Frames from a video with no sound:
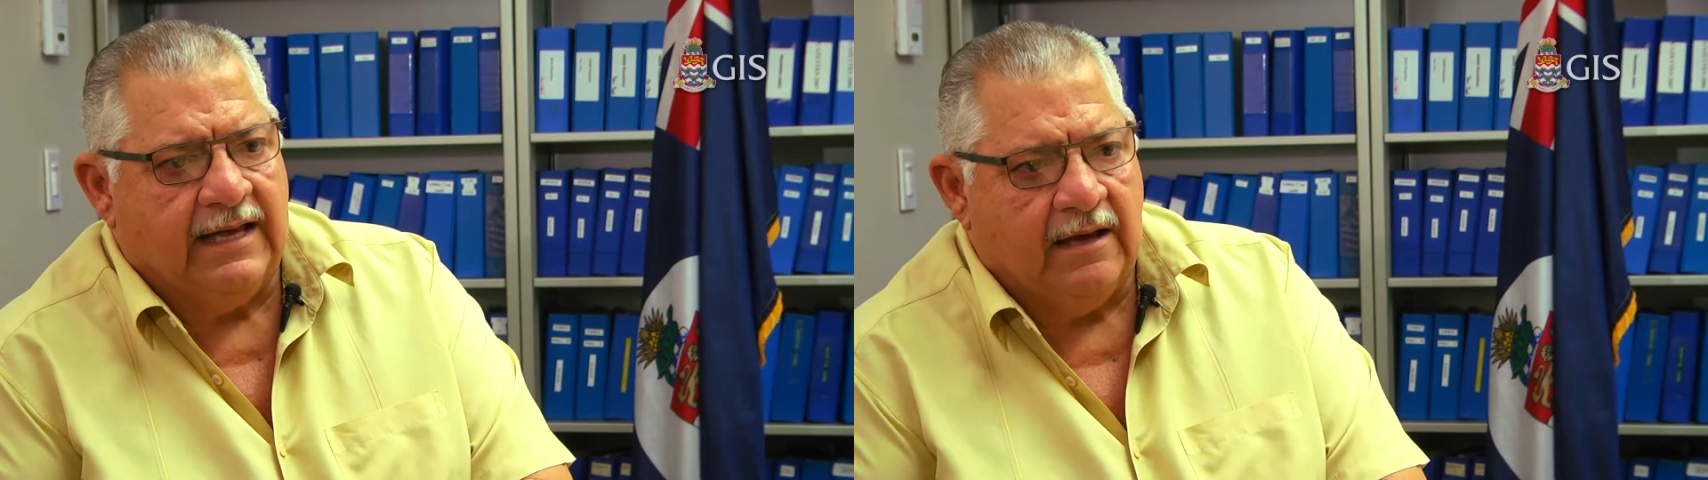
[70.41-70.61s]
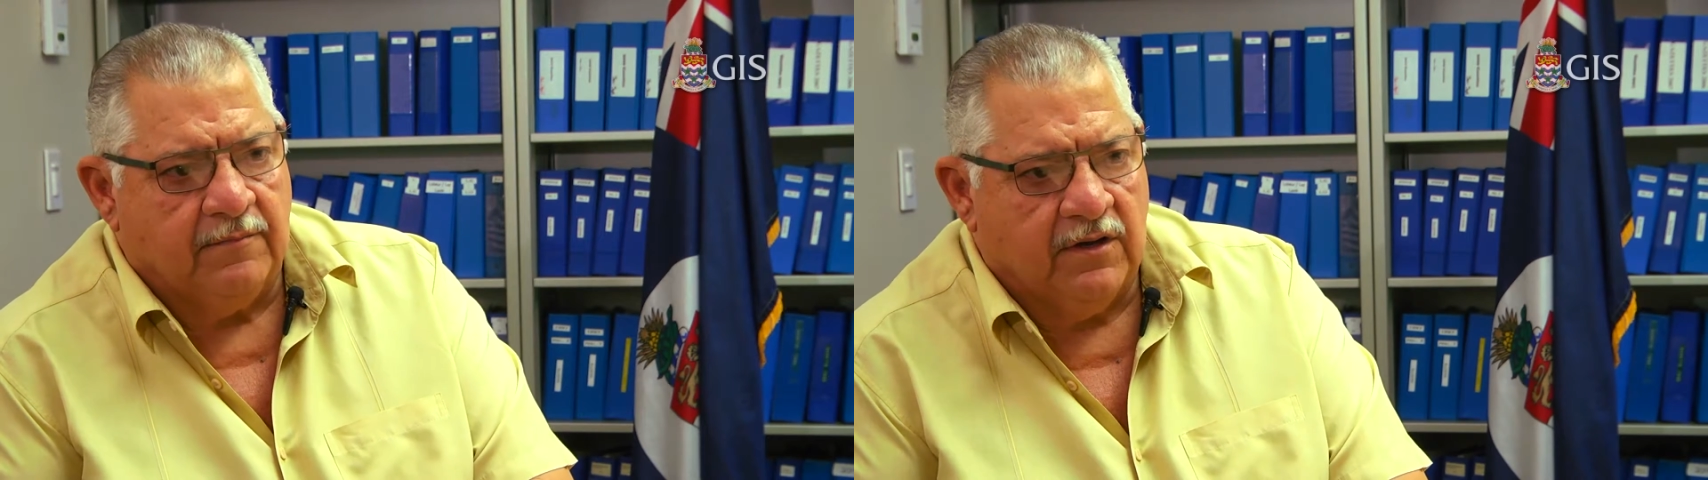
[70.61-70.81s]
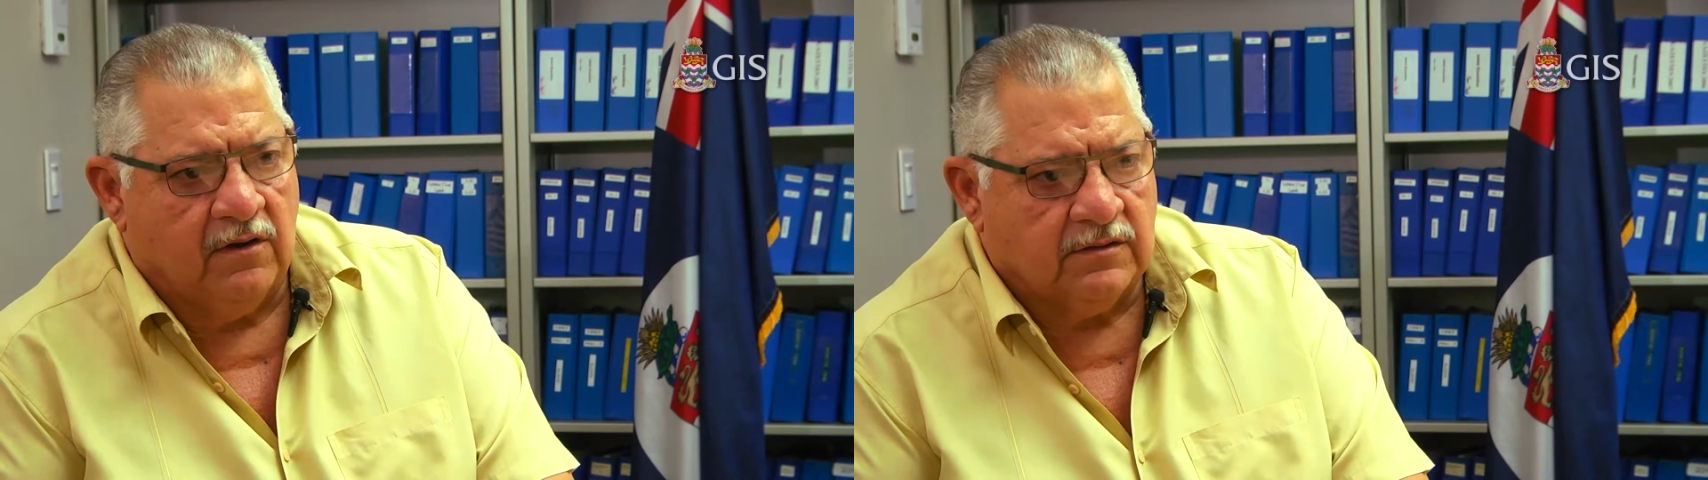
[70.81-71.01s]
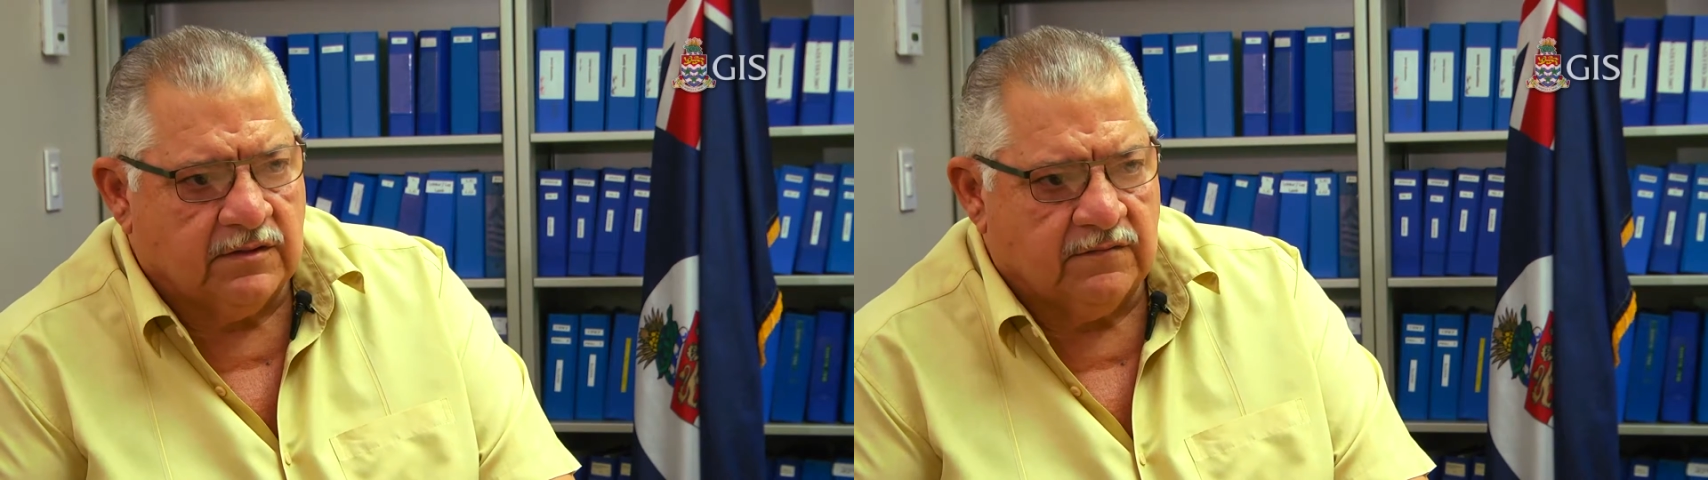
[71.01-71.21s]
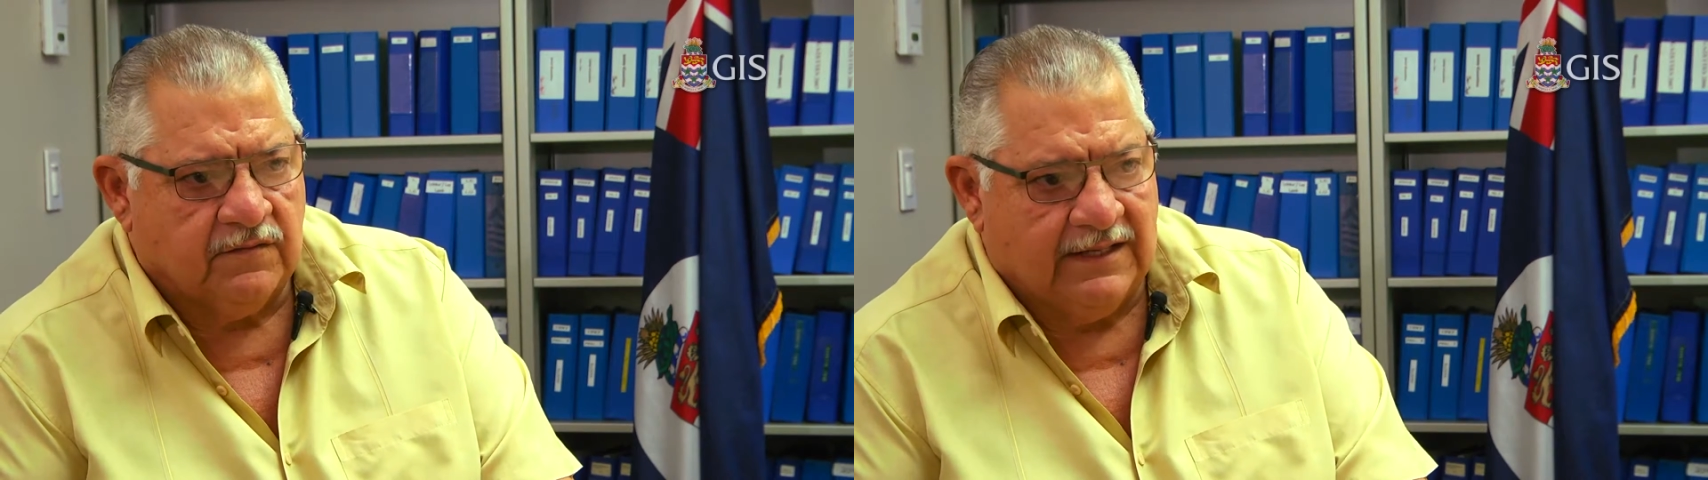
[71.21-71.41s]

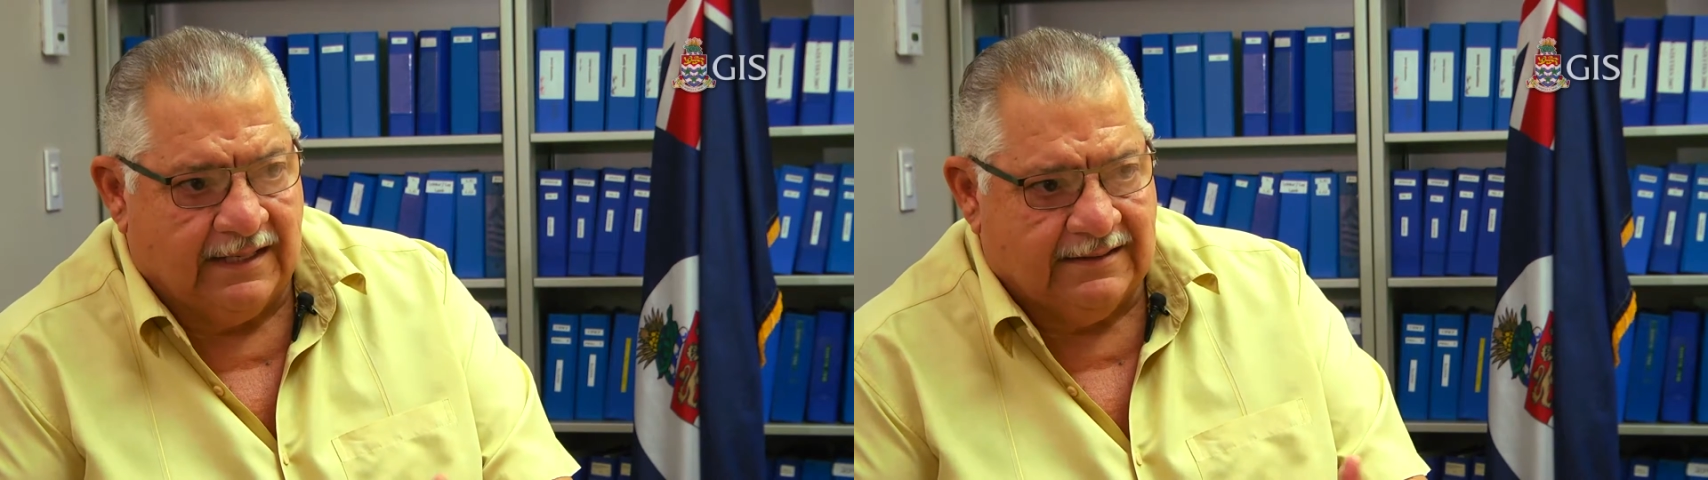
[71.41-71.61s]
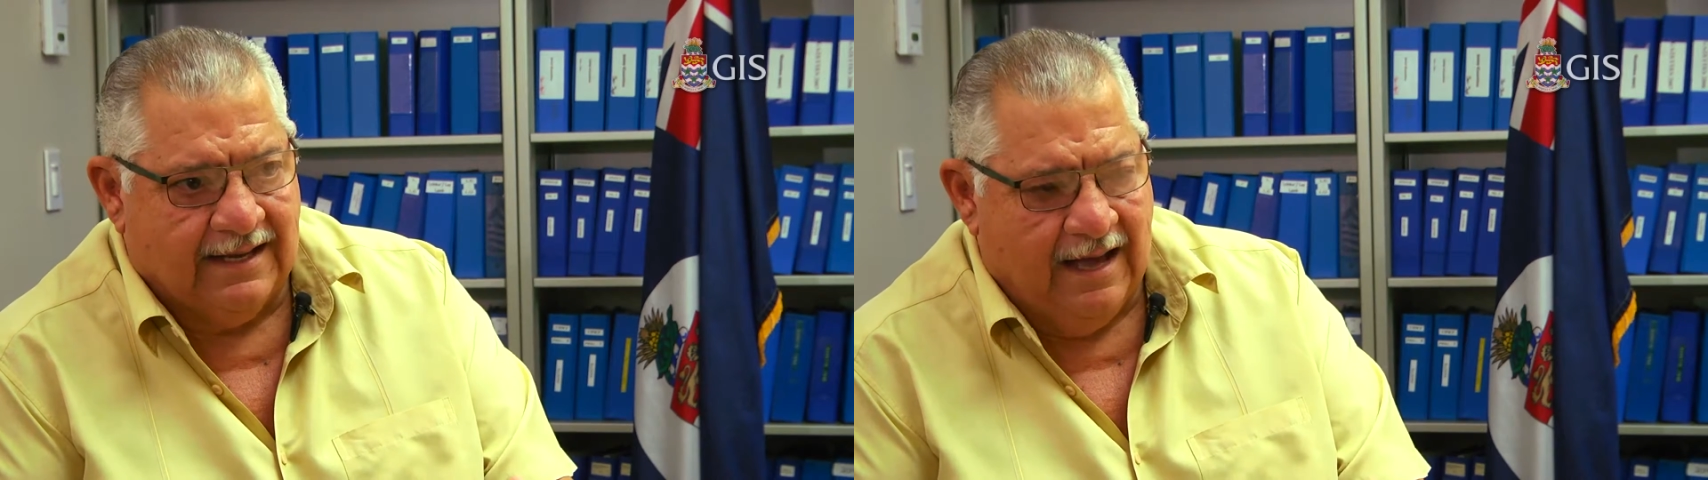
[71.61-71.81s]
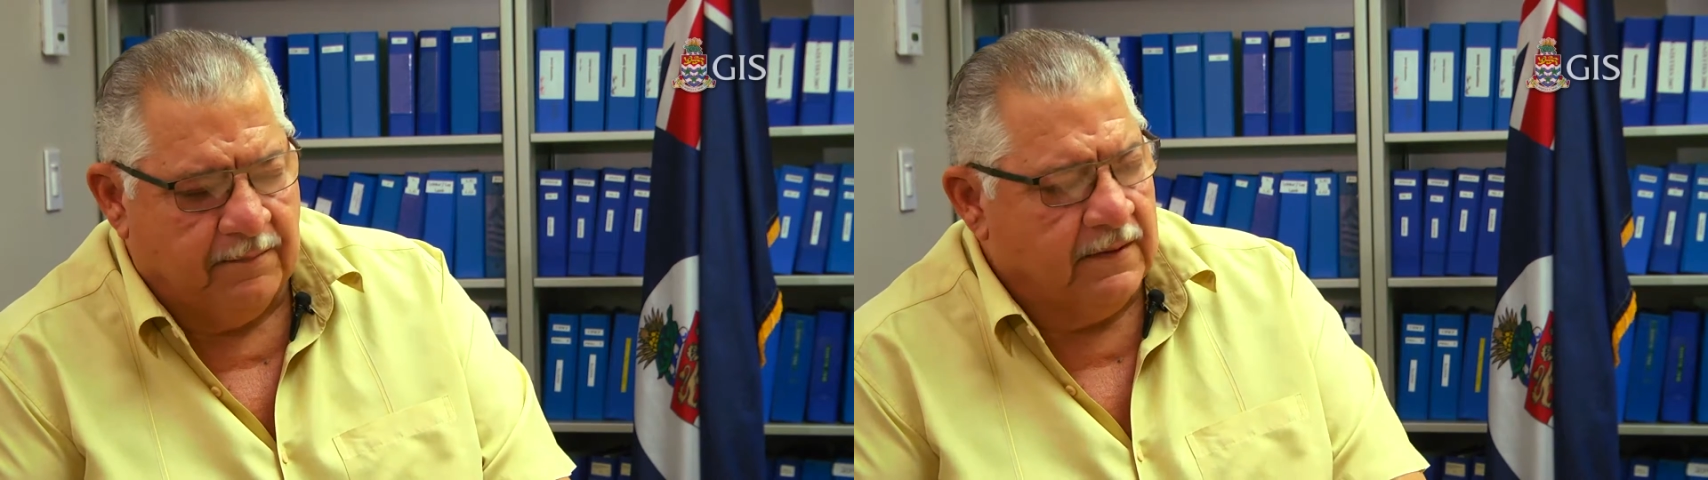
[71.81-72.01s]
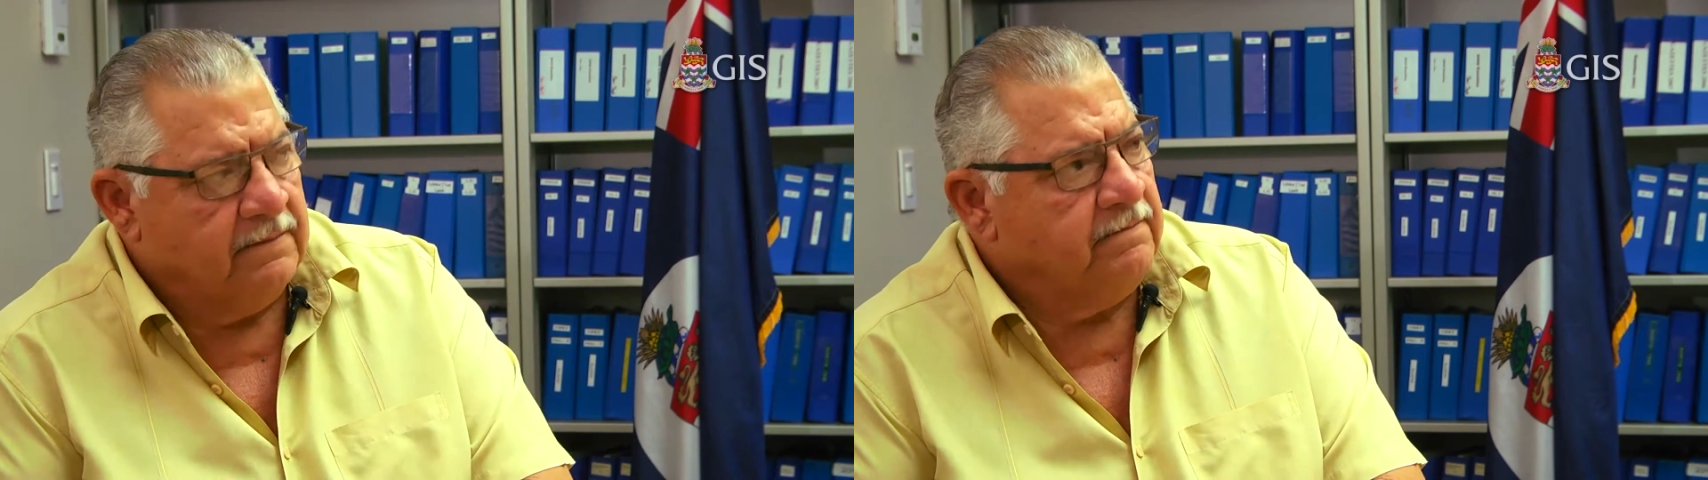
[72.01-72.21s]
ambience for that to happen.